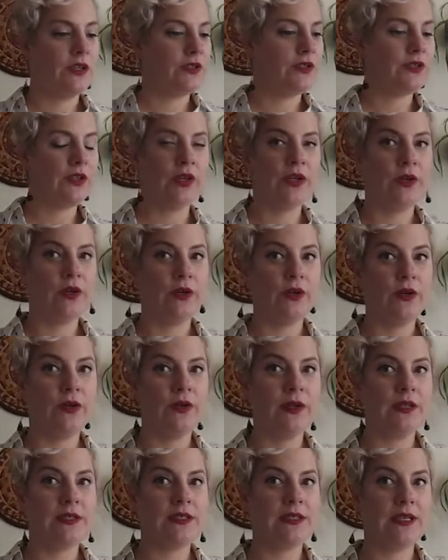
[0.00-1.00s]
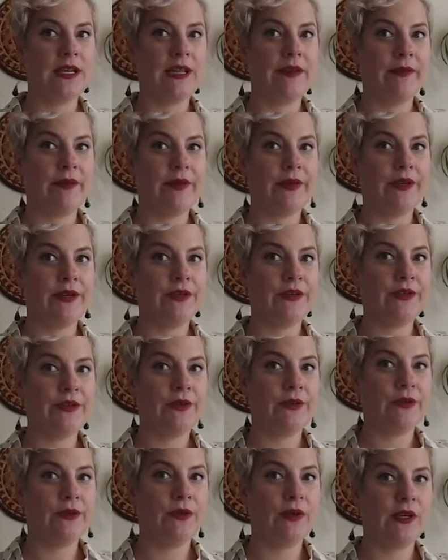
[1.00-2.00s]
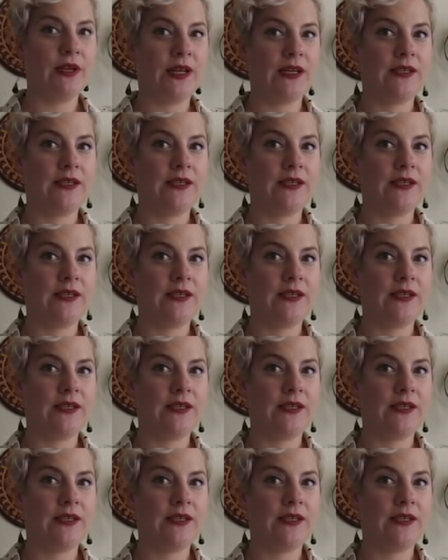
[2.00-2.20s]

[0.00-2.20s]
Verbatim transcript: So today we're going to do an